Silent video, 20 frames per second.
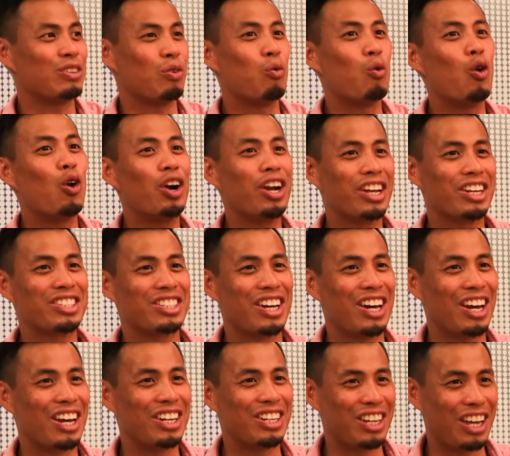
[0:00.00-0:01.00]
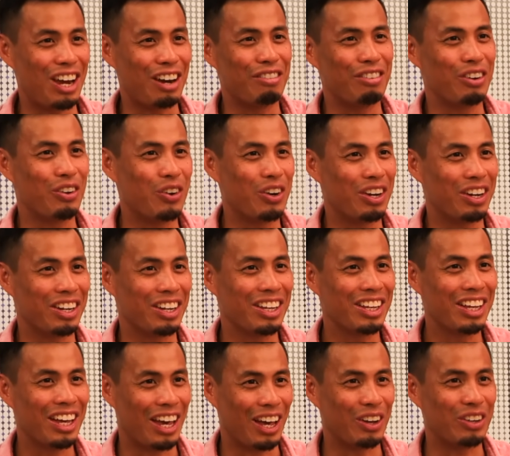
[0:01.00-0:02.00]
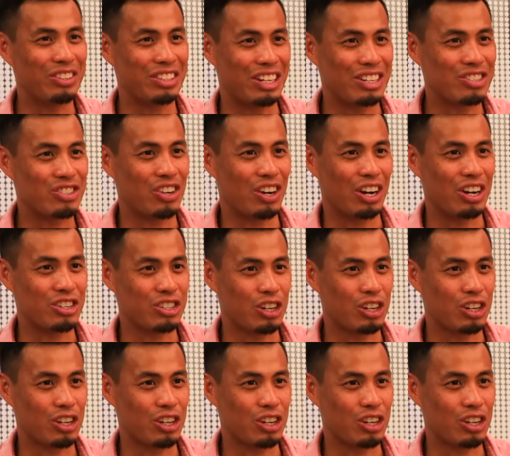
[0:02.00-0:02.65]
a warning sign to everyone else that's trying to